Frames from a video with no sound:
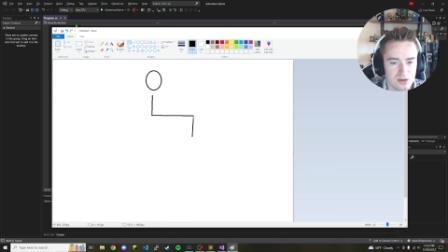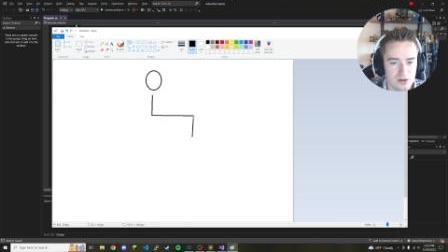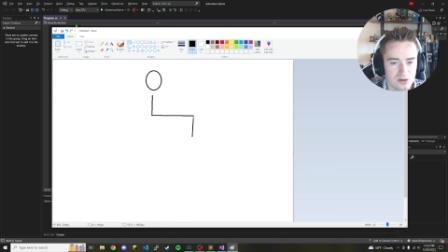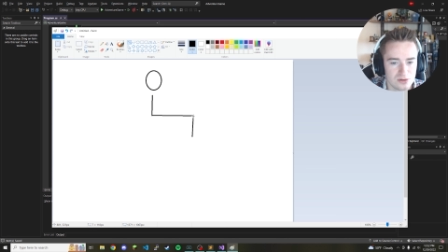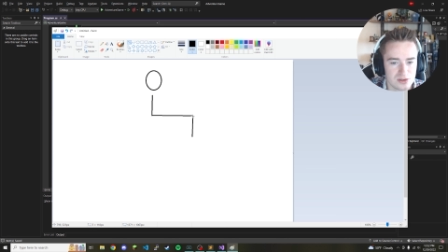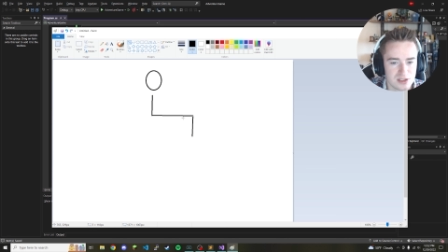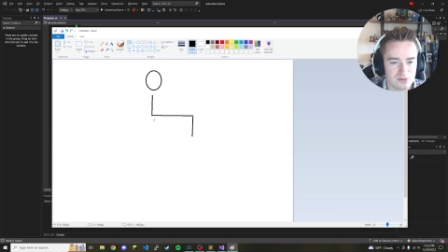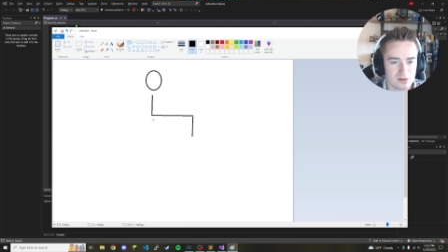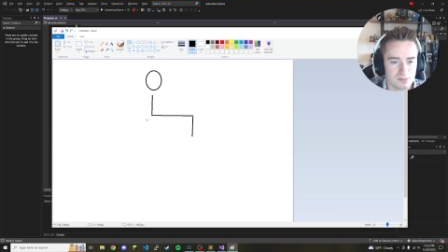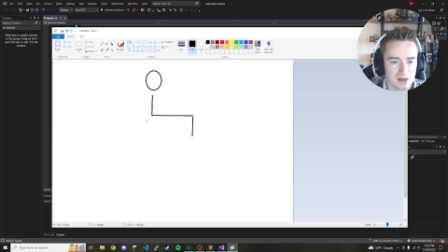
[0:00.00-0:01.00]
you know, there's
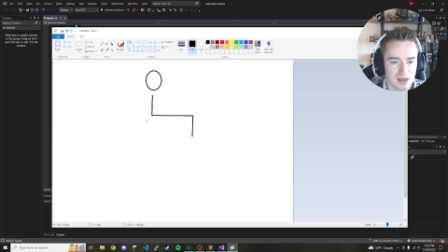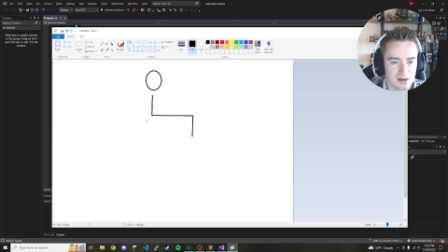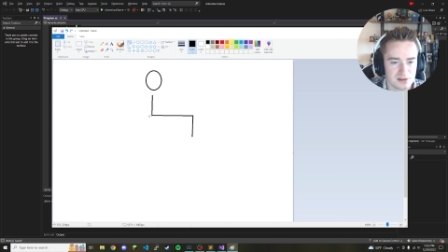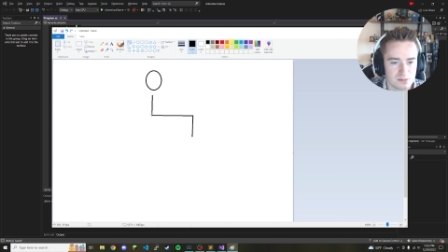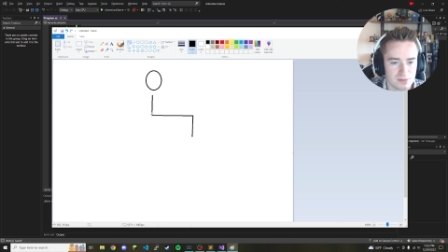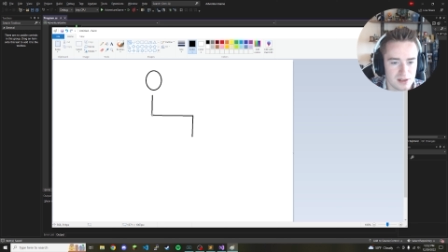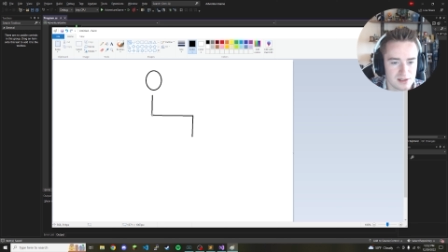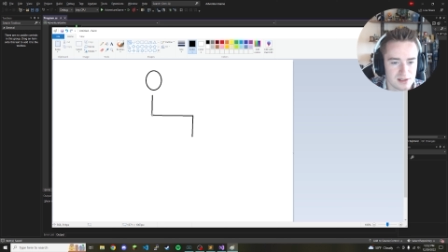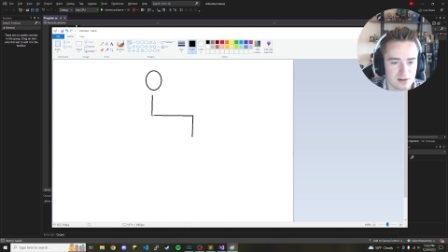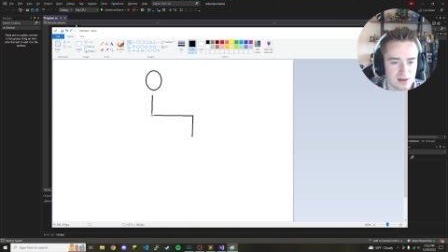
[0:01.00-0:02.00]
different paths
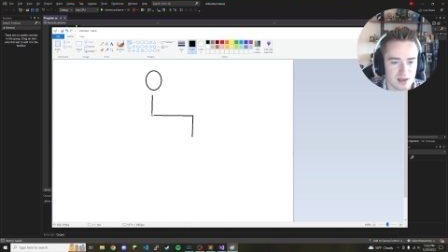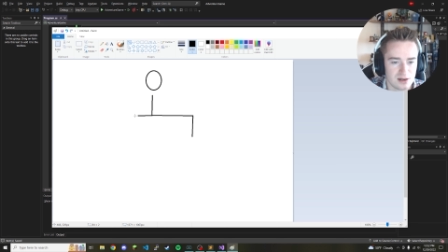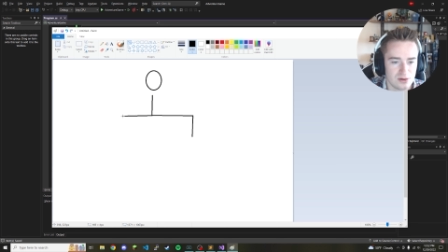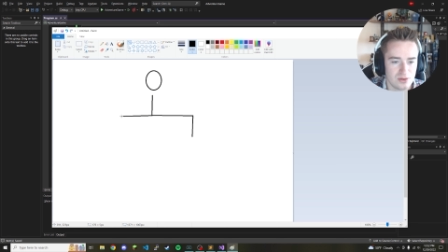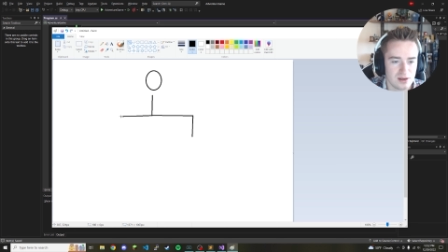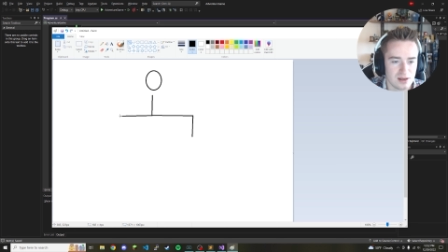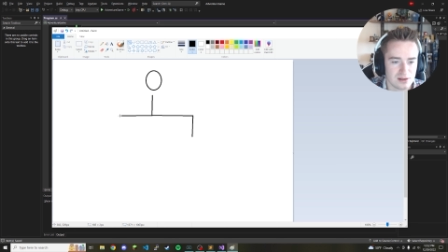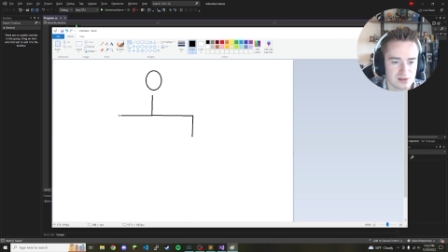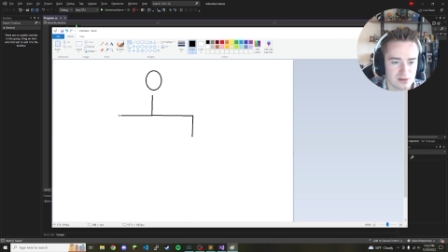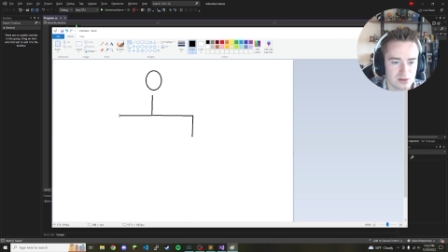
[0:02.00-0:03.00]
based on how they
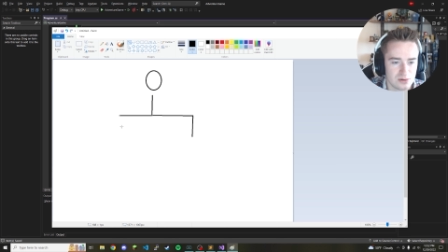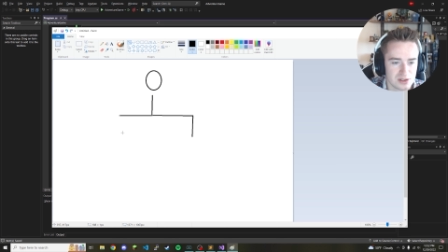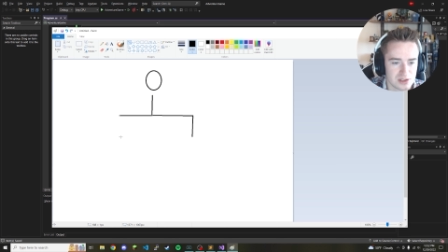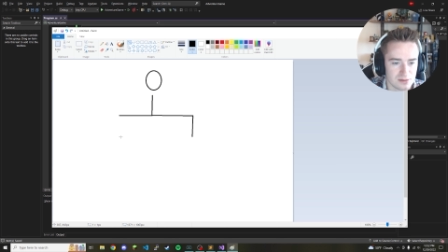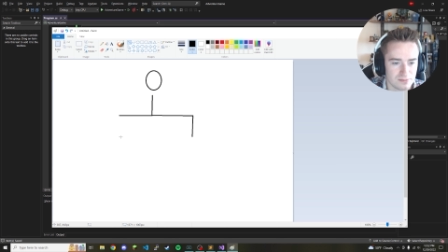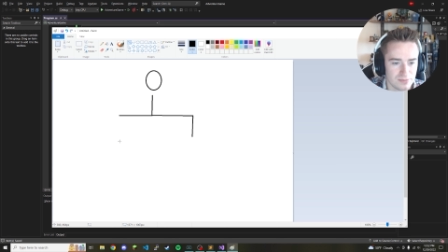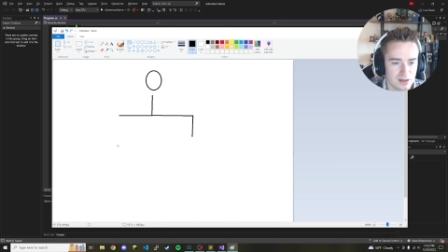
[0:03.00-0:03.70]
answer the question.